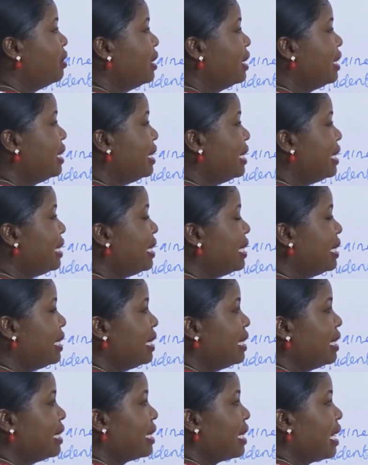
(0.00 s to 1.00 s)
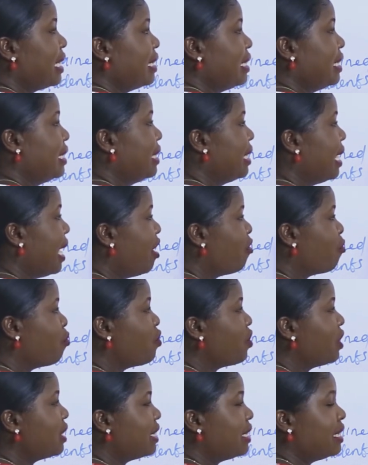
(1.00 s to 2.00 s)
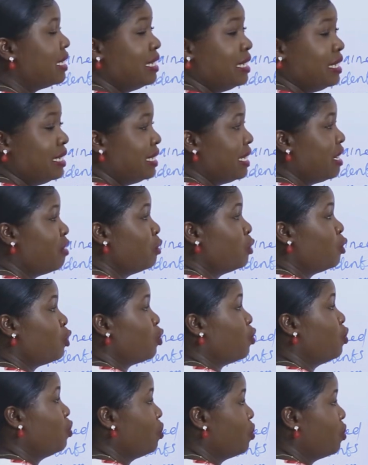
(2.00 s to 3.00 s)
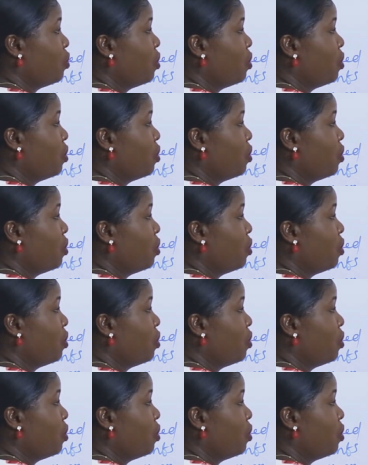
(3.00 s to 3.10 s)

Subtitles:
This is 18, this is 30. I've brought the 0 to,